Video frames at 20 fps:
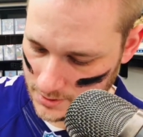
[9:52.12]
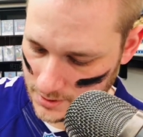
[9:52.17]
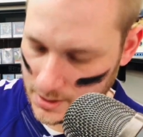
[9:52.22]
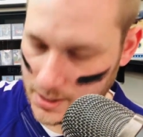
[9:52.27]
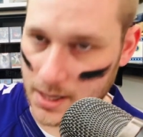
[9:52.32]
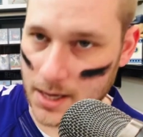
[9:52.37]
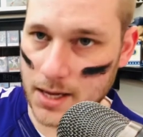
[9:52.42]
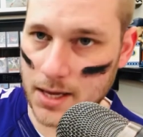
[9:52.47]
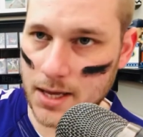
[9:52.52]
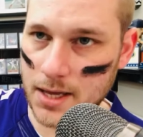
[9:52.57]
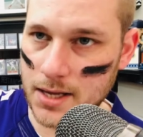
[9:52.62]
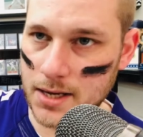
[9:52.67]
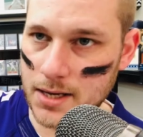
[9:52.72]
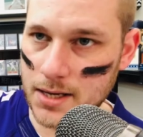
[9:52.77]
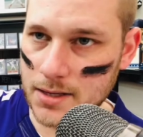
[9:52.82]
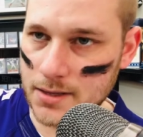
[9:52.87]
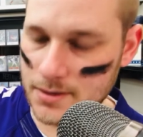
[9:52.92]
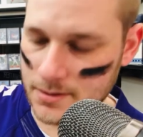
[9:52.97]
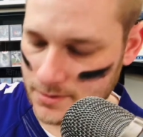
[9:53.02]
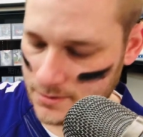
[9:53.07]

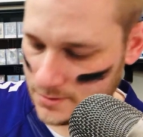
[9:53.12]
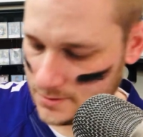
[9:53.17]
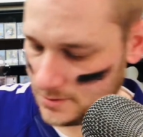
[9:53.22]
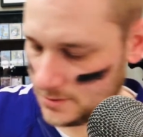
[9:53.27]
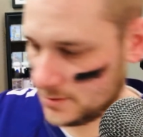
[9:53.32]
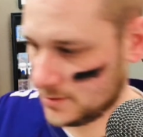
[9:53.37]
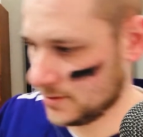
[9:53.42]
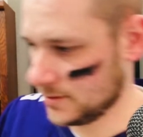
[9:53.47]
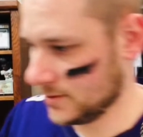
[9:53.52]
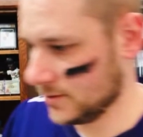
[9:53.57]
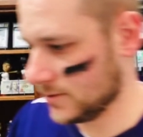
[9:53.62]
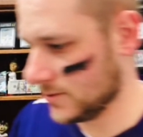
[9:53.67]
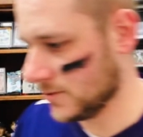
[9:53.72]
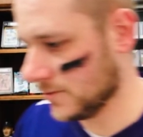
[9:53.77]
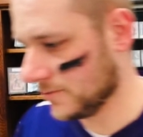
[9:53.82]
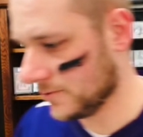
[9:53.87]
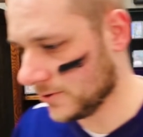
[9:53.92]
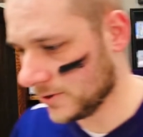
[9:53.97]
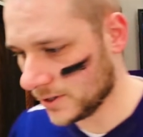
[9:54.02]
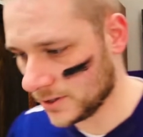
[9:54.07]
Gaetti, and so
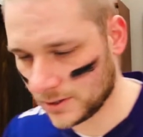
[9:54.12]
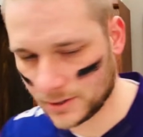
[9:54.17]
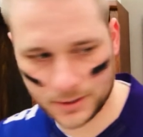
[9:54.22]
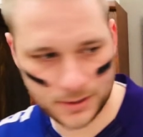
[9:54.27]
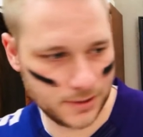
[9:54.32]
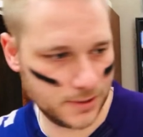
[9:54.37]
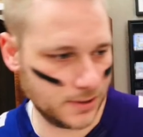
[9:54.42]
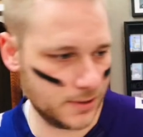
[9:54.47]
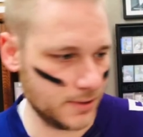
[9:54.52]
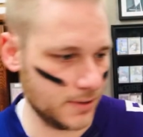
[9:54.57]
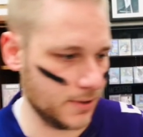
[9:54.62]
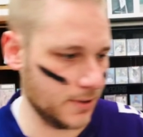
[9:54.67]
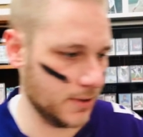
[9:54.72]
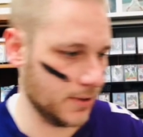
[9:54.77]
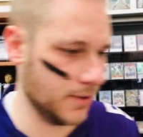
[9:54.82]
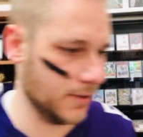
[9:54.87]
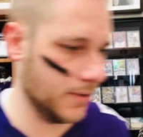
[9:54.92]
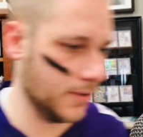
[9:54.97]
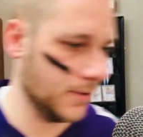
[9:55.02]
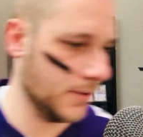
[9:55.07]
forth.
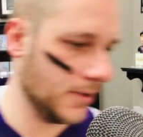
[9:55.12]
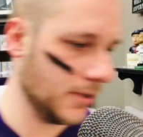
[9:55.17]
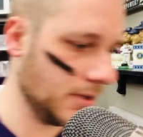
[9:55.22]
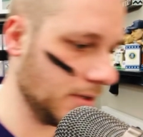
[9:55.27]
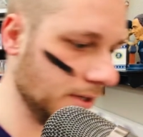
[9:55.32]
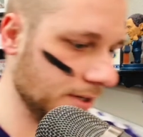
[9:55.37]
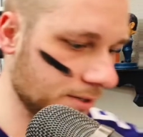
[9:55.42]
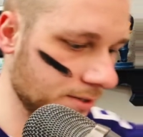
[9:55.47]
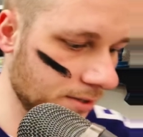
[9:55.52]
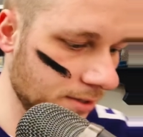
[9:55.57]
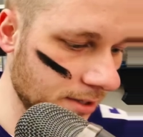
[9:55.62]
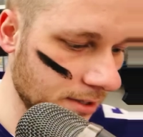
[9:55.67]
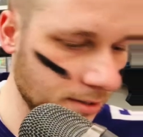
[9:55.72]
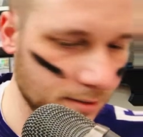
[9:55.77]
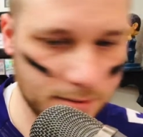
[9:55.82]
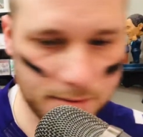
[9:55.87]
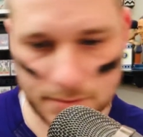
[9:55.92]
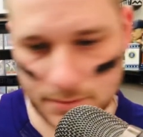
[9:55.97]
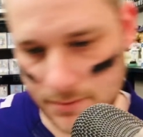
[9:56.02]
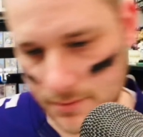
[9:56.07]
I'll actually
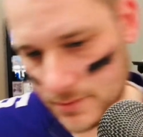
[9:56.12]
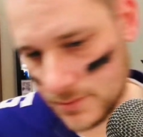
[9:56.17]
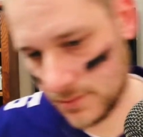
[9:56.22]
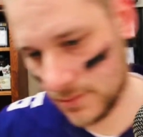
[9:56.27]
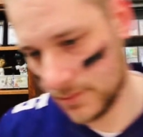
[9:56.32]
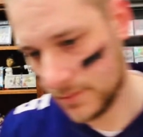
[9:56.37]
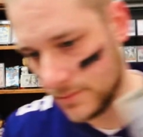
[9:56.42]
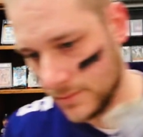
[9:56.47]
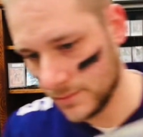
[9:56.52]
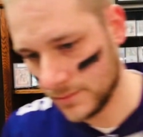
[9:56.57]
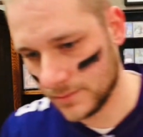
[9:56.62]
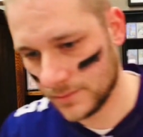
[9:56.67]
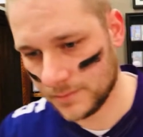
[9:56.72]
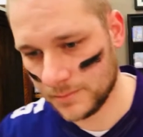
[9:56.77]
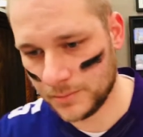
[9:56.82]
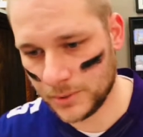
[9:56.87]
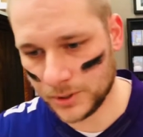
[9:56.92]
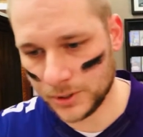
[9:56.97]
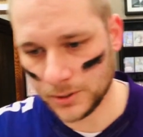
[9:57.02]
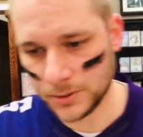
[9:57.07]

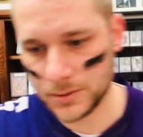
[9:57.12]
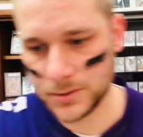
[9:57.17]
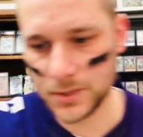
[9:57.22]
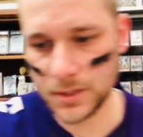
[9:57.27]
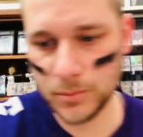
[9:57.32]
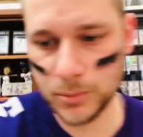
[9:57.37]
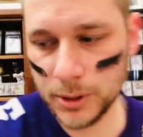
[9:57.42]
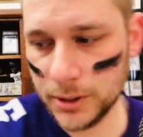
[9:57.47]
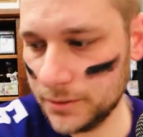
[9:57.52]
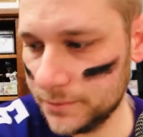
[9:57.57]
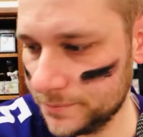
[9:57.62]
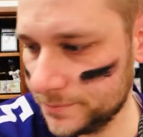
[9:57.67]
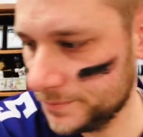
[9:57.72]
put those somewhere.